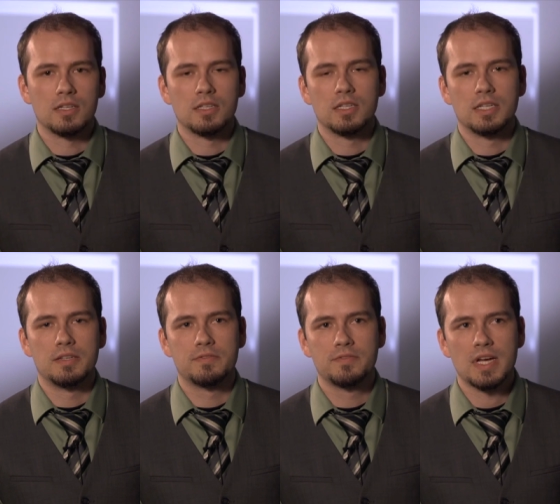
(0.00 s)
Uh,
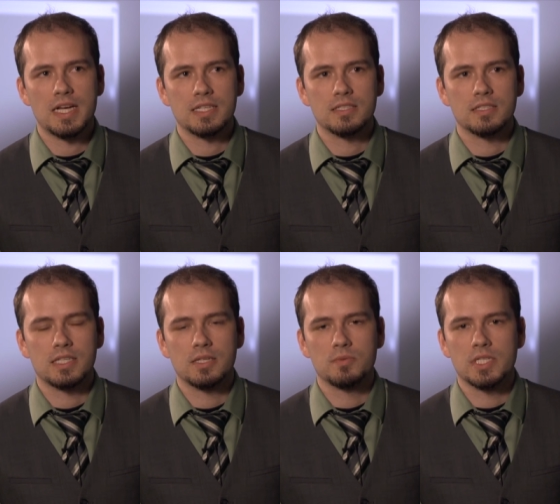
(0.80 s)
in fact,
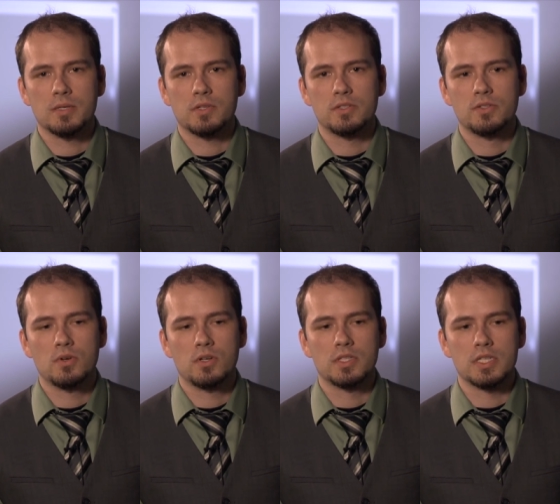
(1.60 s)
Ken was able to do
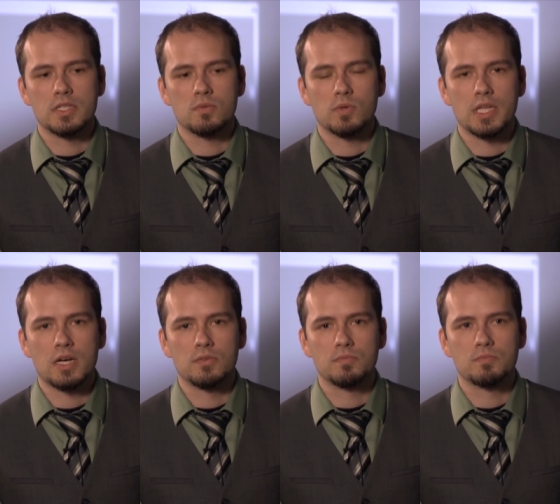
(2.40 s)
all this
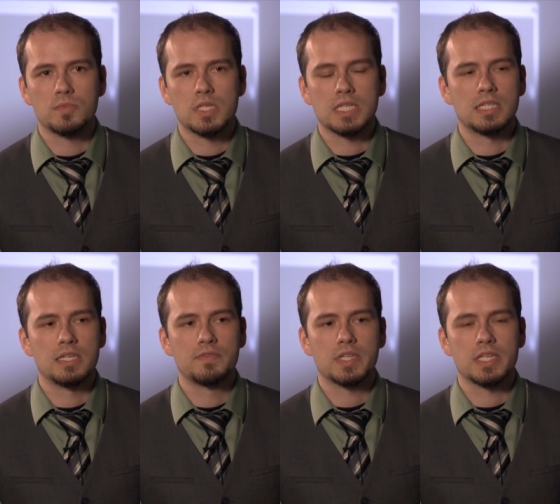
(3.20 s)
without
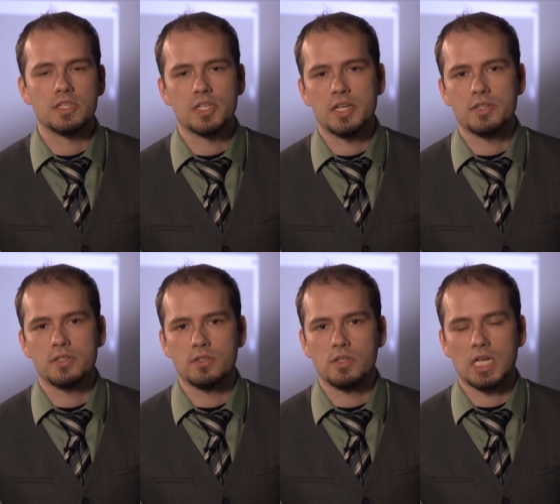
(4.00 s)
significant
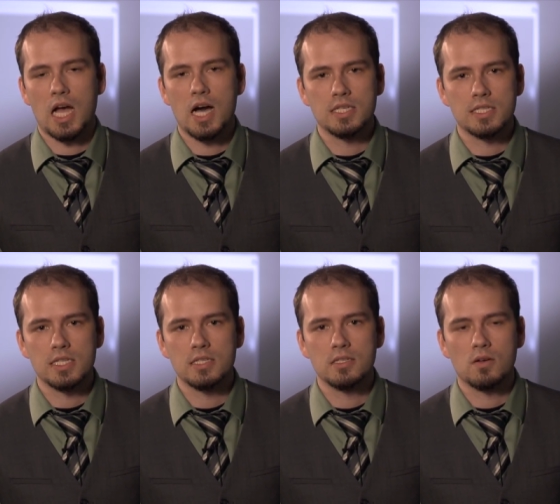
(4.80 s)
changes to the
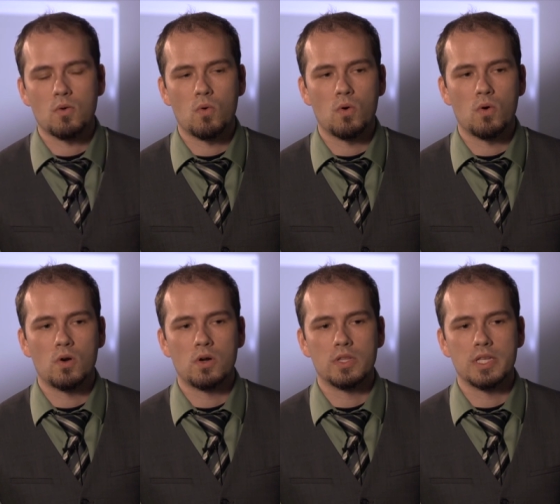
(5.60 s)
content
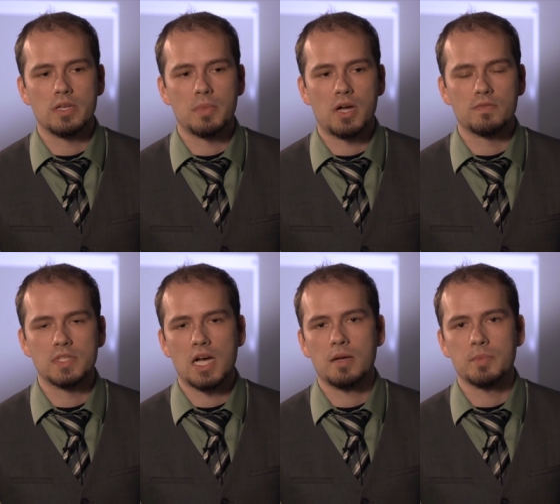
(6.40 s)
or the amount of
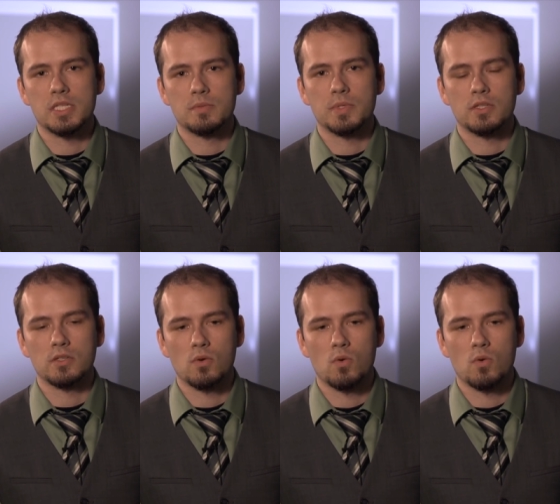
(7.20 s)
time he spent in the